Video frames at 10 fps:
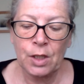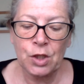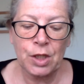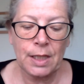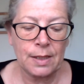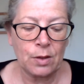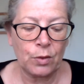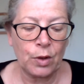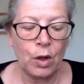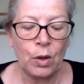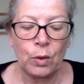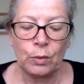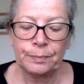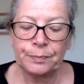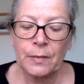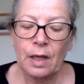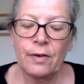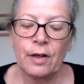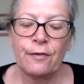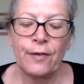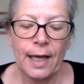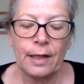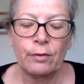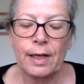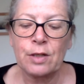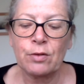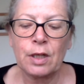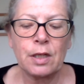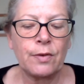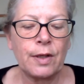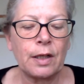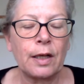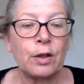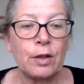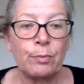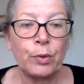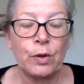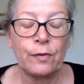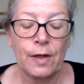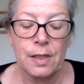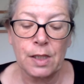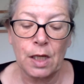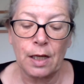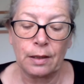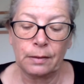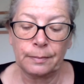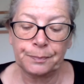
She is, on the whole, a very fair narrator, and I don't think I could improve her style.